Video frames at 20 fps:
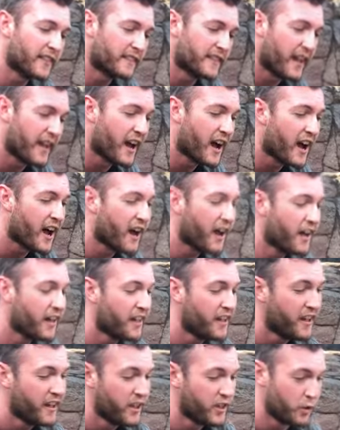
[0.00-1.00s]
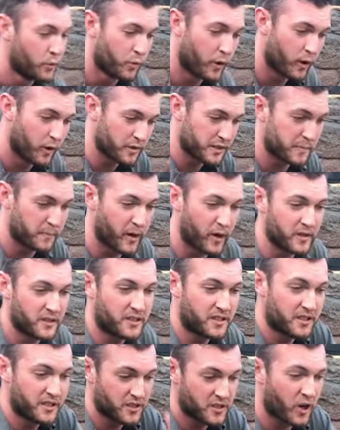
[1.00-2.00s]
that they are the world's
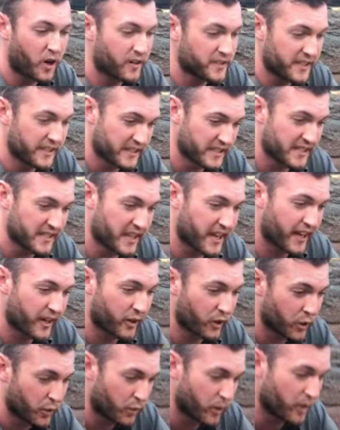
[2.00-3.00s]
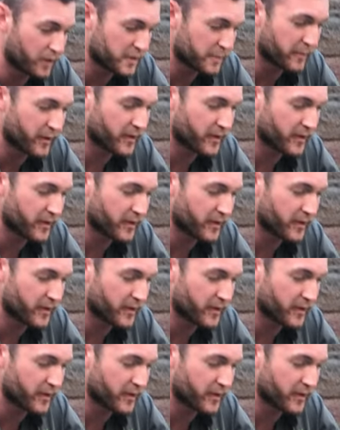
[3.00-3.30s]
most toxic snake, or the world's